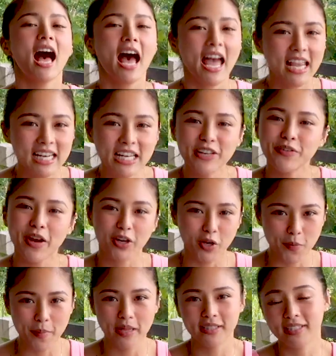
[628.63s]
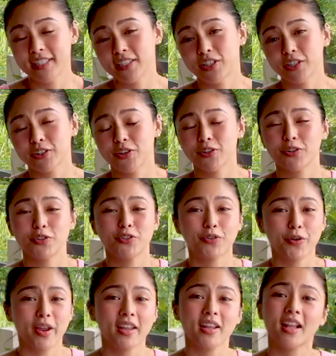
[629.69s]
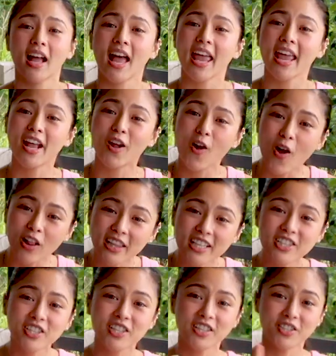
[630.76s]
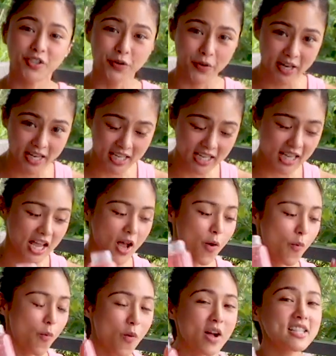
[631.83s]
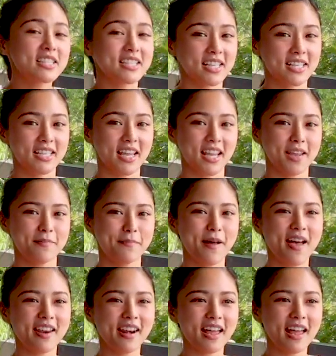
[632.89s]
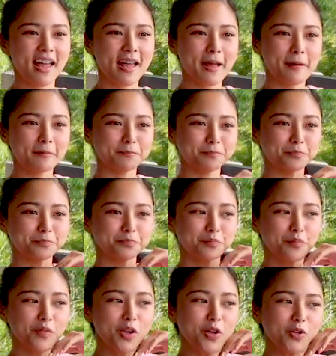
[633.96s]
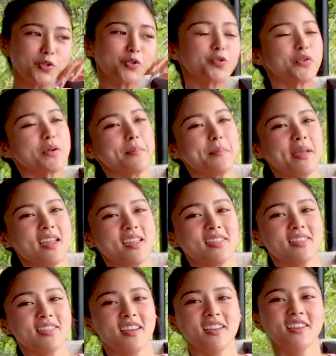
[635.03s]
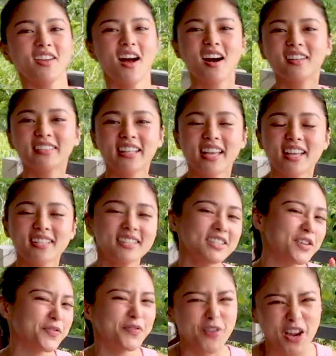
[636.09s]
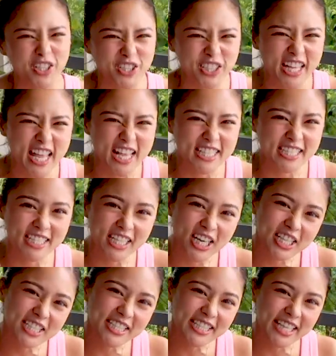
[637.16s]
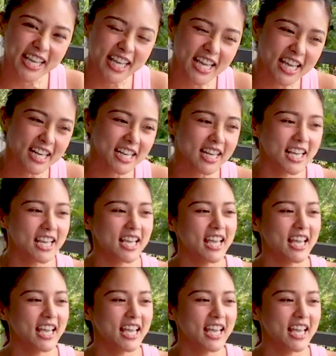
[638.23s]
Highly recommended ko to, to drink a collagen drink once a day para to remain the youngness, the freshness in our skin.